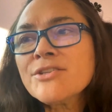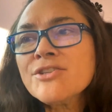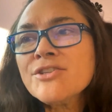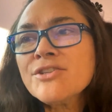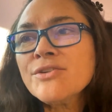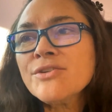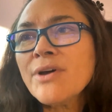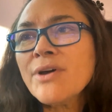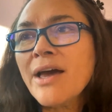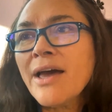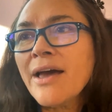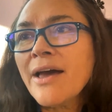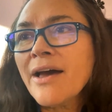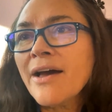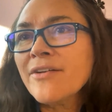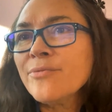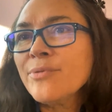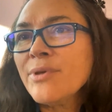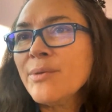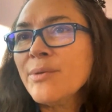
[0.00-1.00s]
to
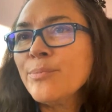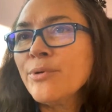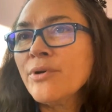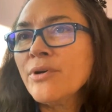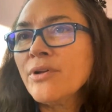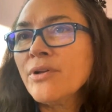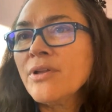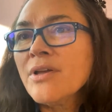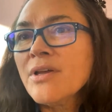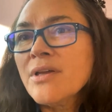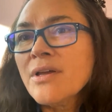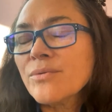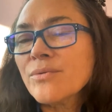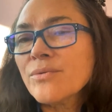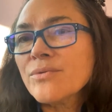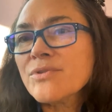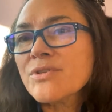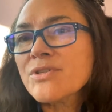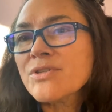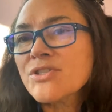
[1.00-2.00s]
have people
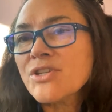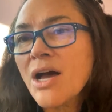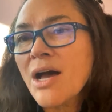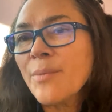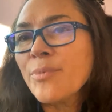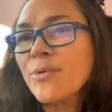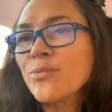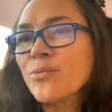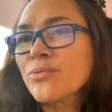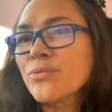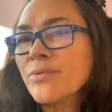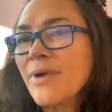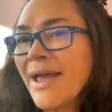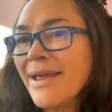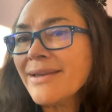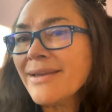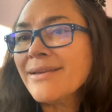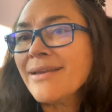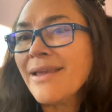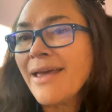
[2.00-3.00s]
stop
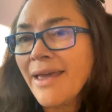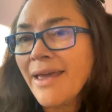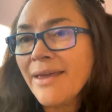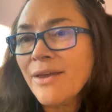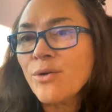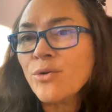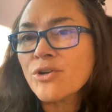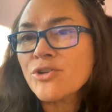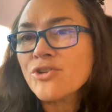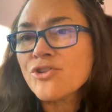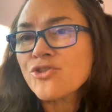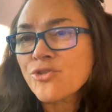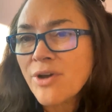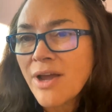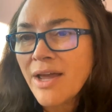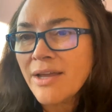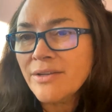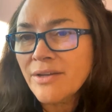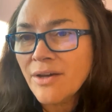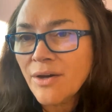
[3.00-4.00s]
Retin-A or
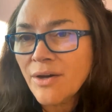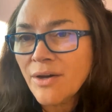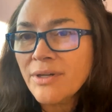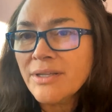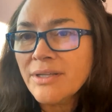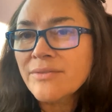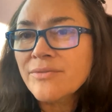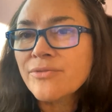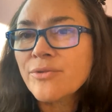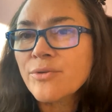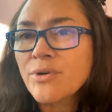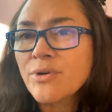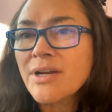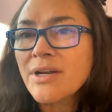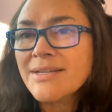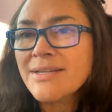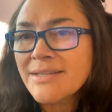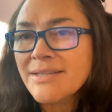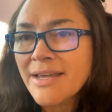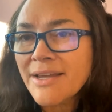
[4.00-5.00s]
tretinoin for
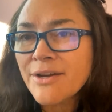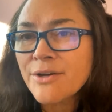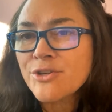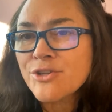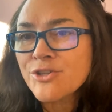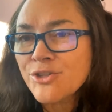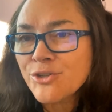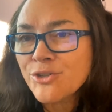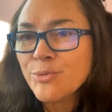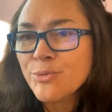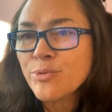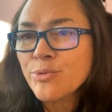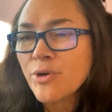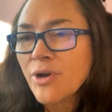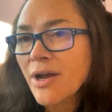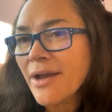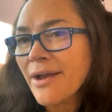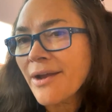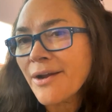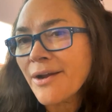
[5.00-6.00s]
a day or 2
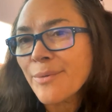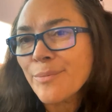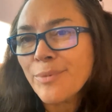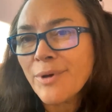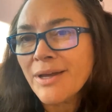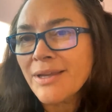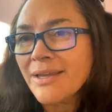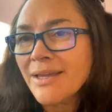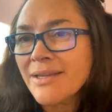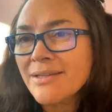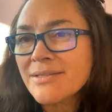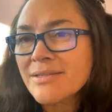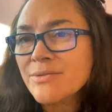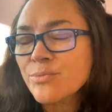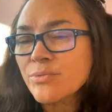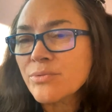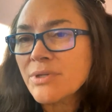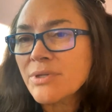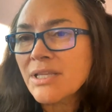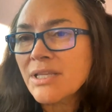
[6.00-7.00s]
prior, but it's
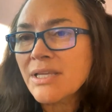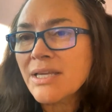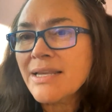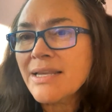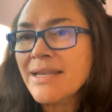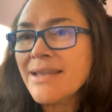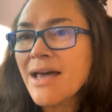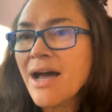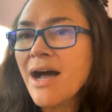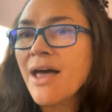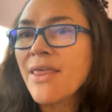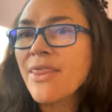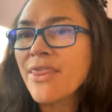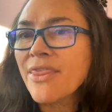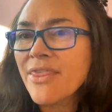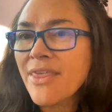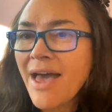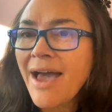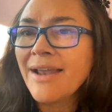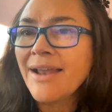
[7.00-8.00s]
really not
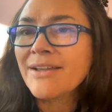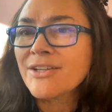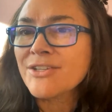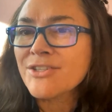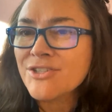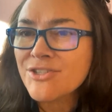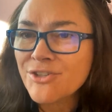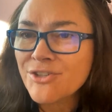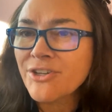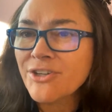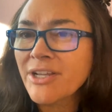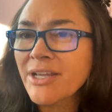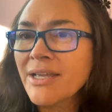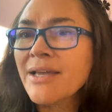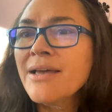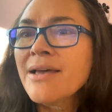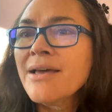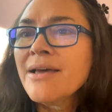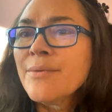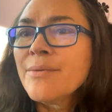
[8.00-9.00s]
that concerning
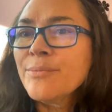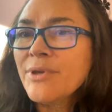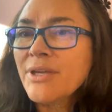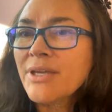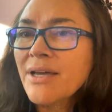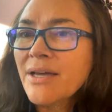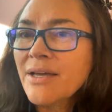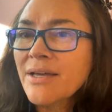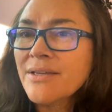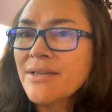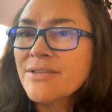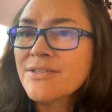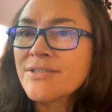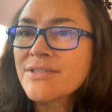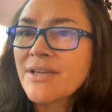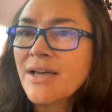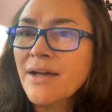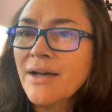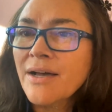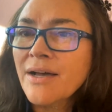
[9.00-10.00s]

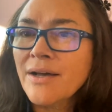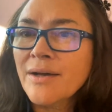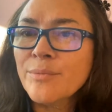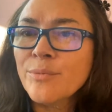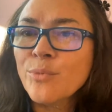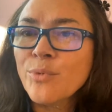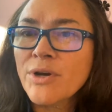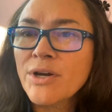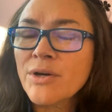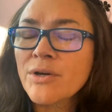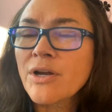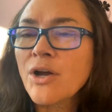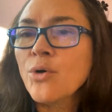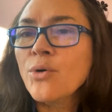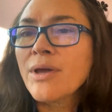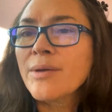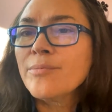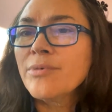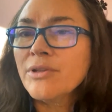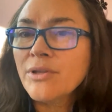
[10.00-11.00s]
because we're
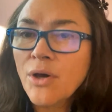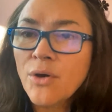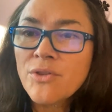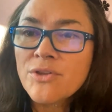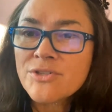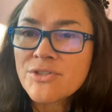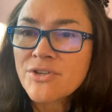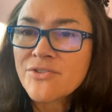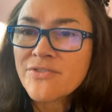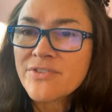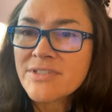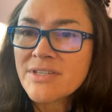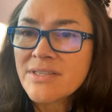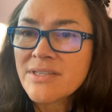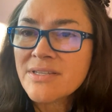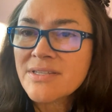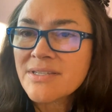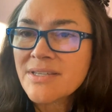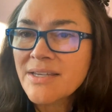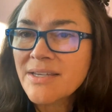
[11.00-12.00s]
going below the surface of
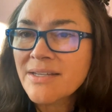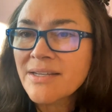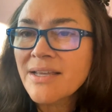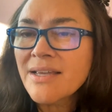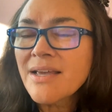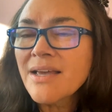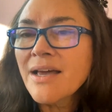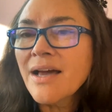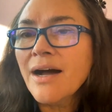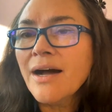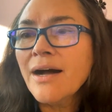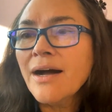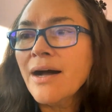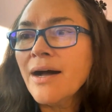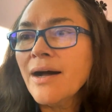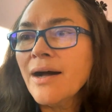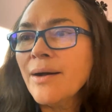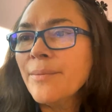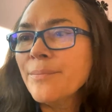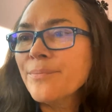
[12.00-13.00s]
the skin.
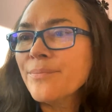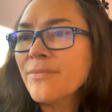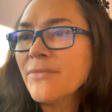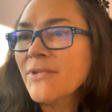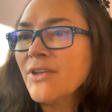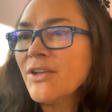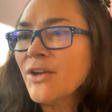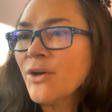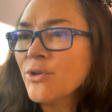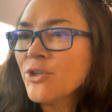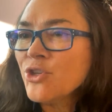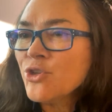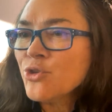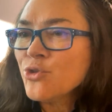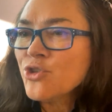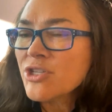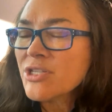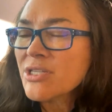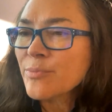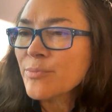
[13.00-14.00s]
You
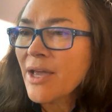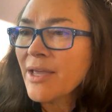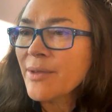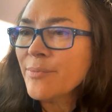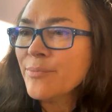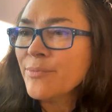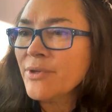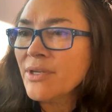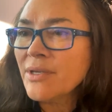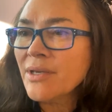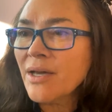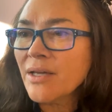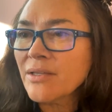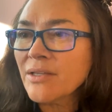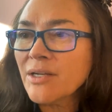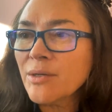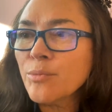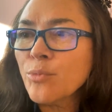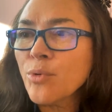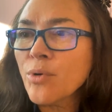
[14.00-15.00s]
just might be a
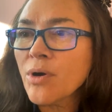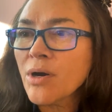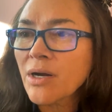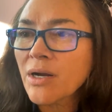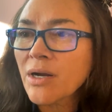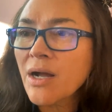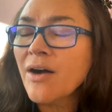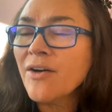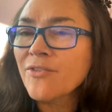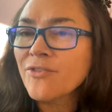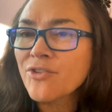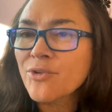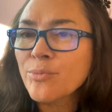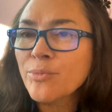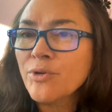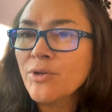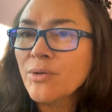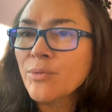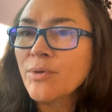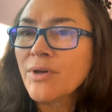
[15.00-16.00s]
little more
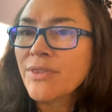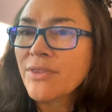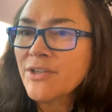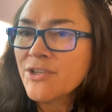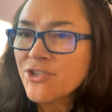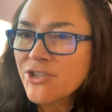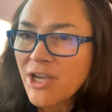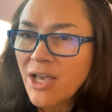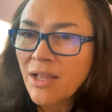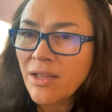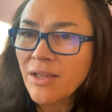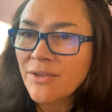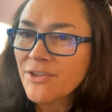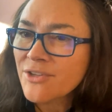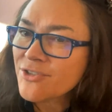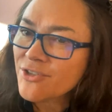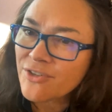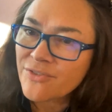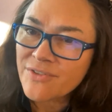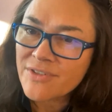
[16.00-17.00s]
comfortable with the gel on the
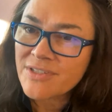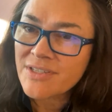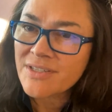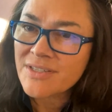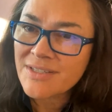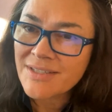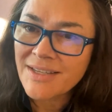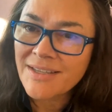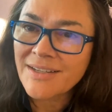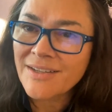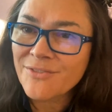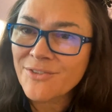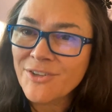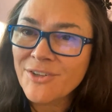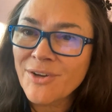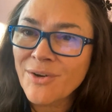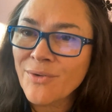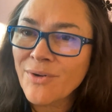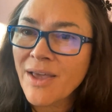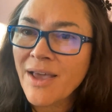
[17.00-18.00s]
surface of the skin if you
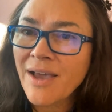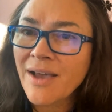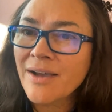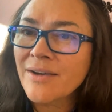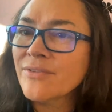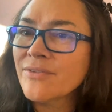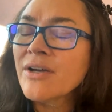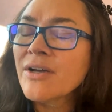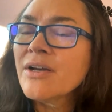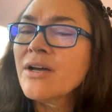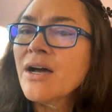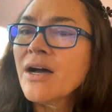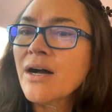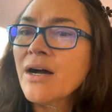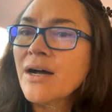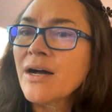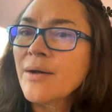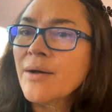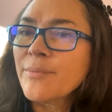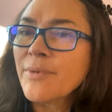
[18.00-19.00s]
don't have
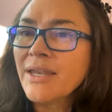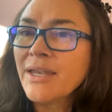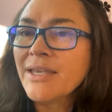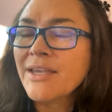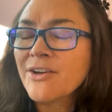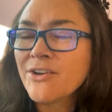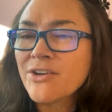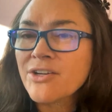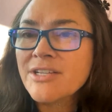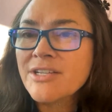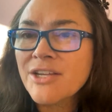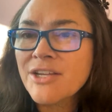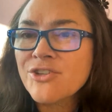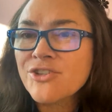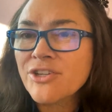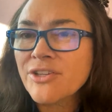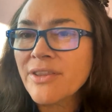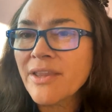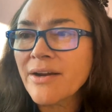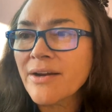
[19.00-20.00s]
any
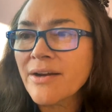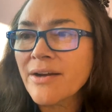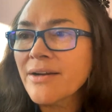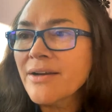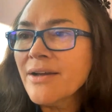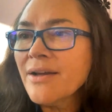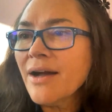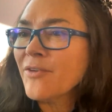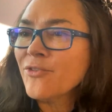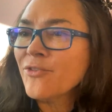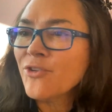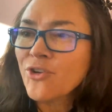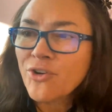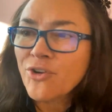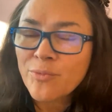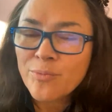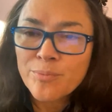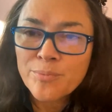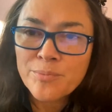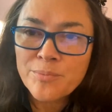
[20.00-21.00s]
irritation there. If
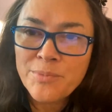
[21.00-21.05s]
you've